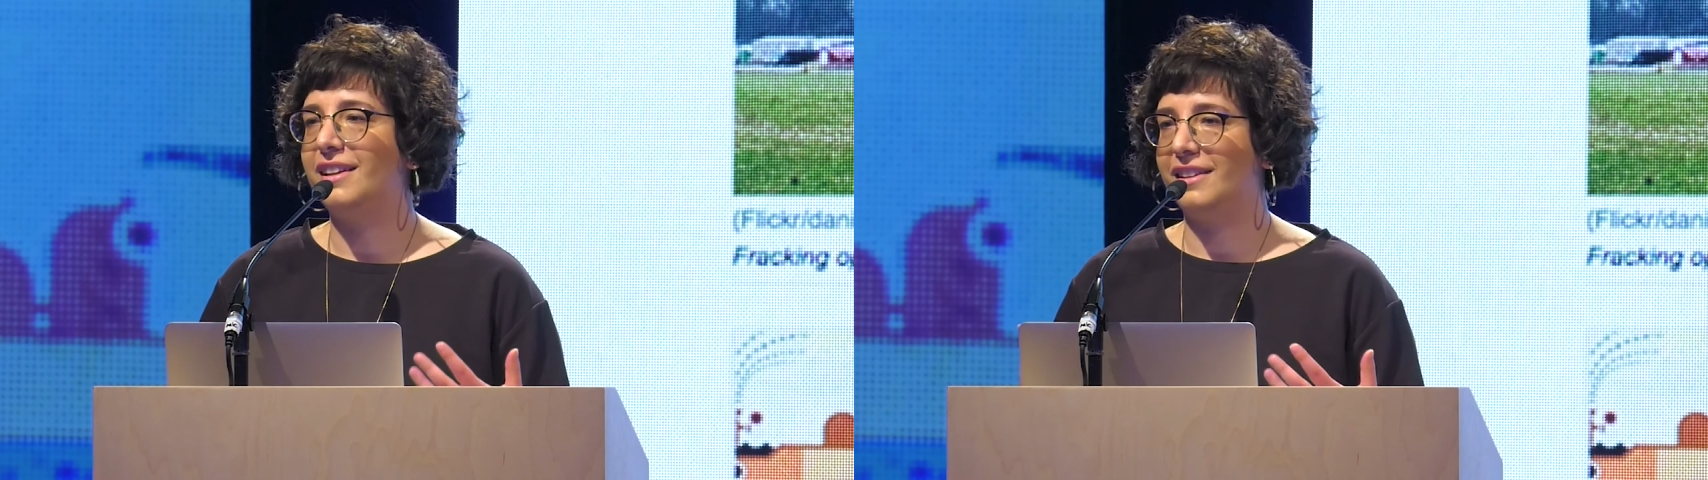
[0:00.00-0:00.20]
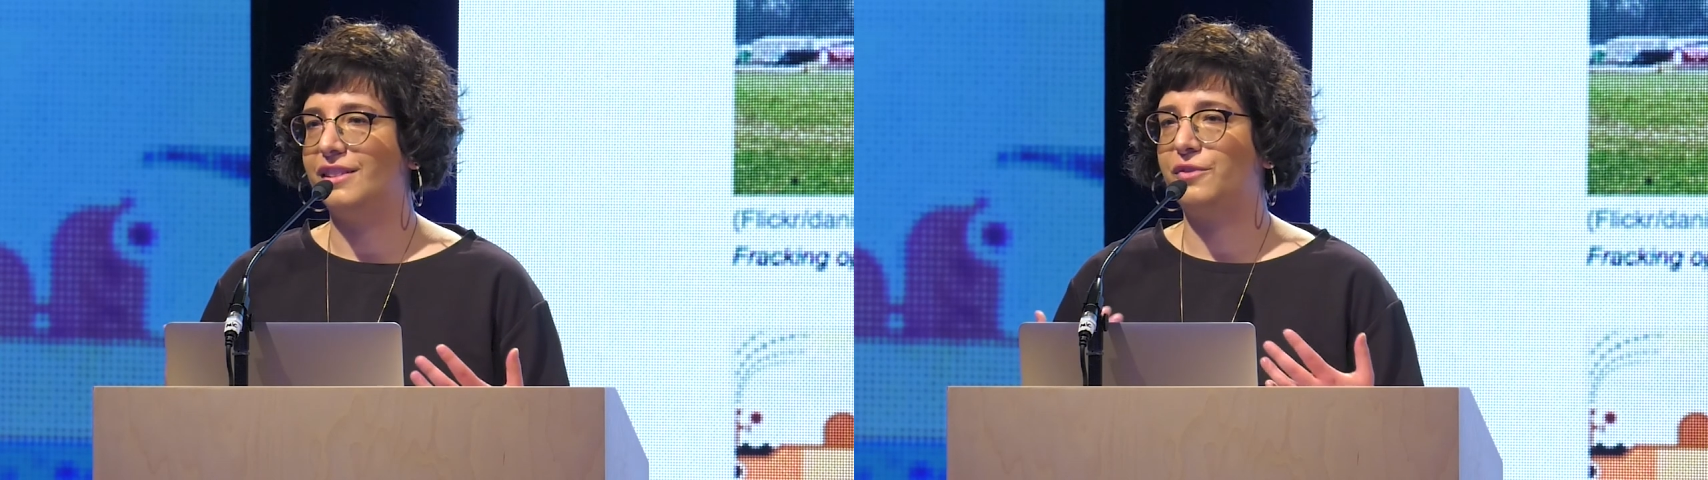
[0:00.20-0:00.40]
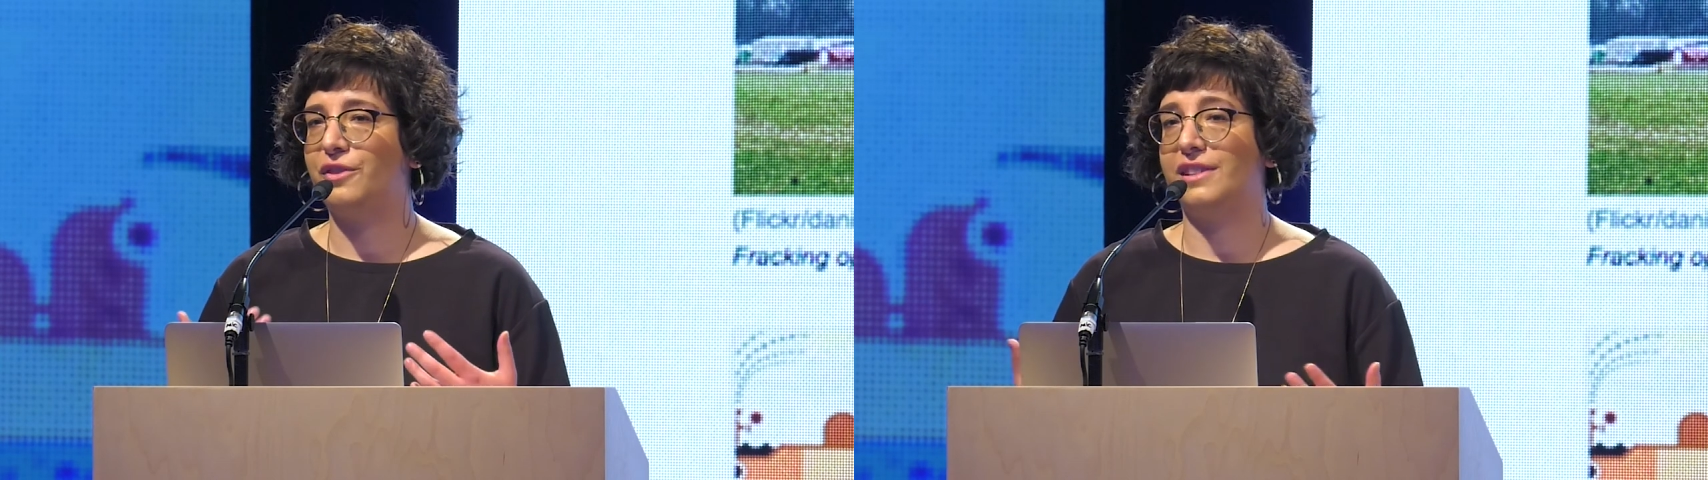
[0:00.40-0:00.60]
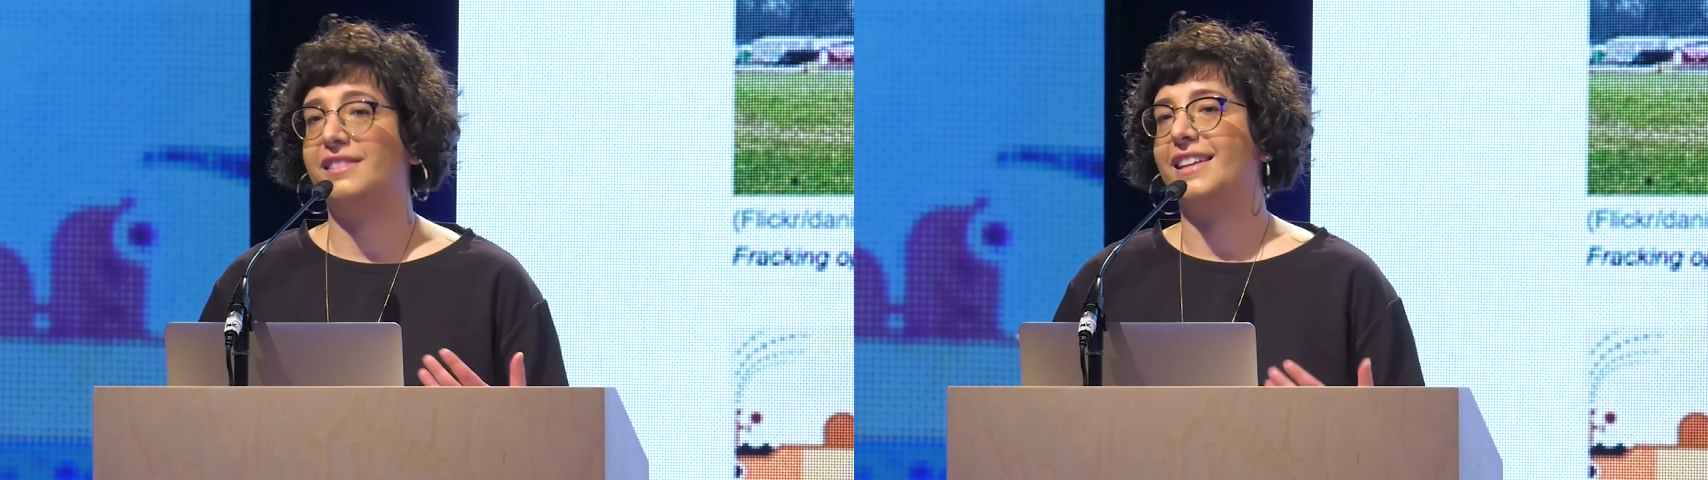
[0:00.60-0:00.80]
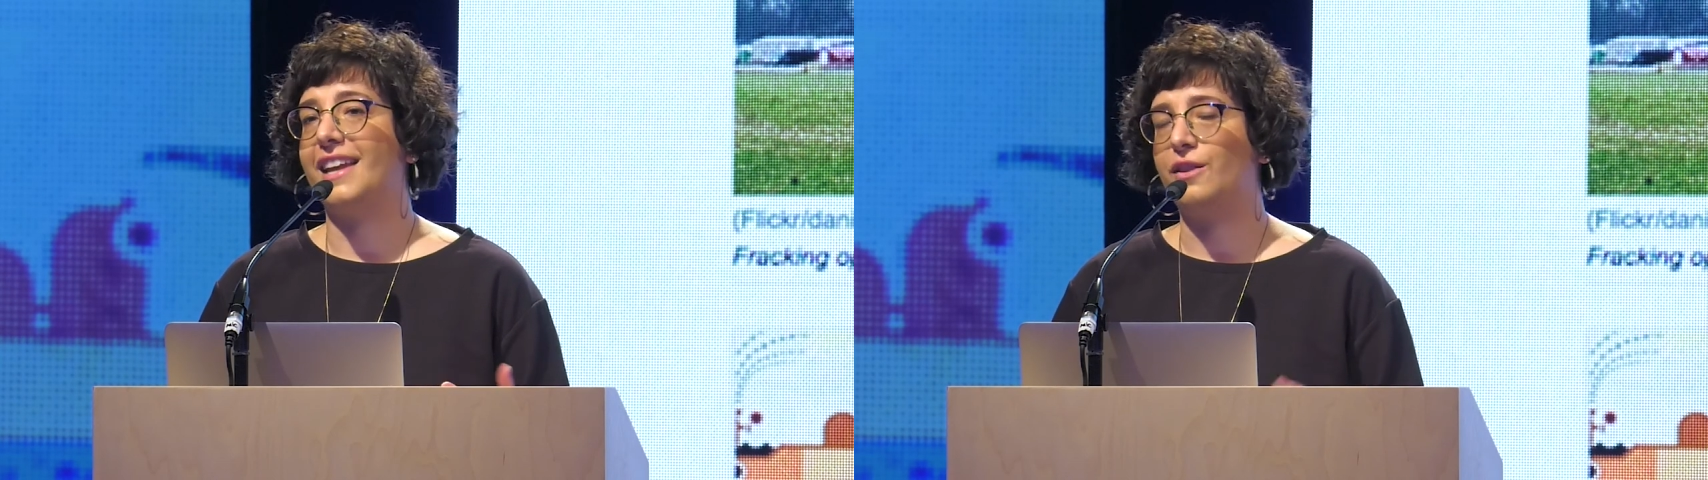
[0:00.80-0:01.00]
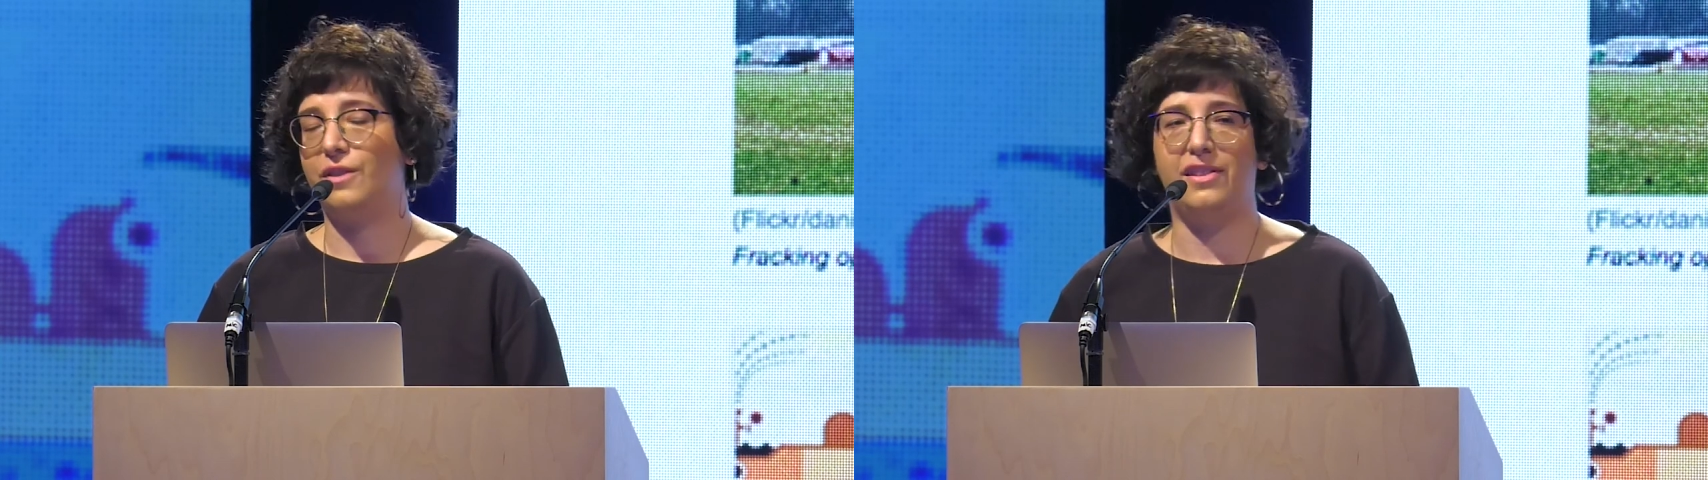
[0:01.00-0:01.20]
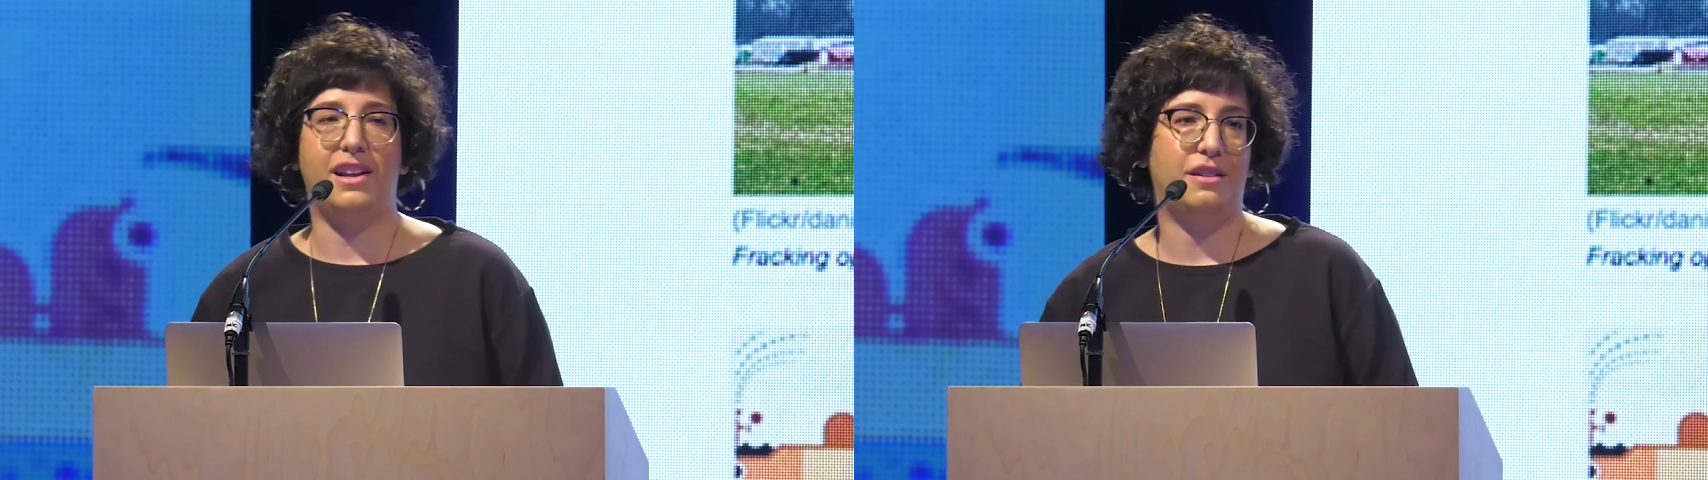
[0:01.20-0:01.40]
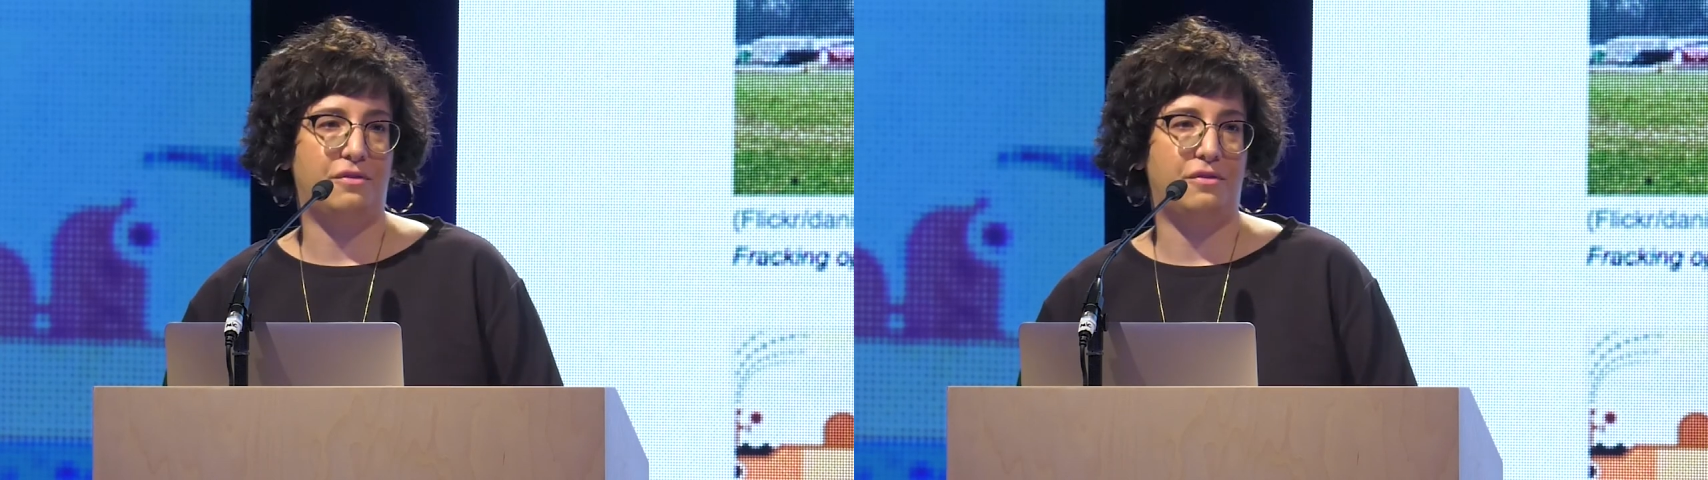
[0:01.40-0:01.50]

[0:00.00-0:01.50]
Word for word: it is for us to get her that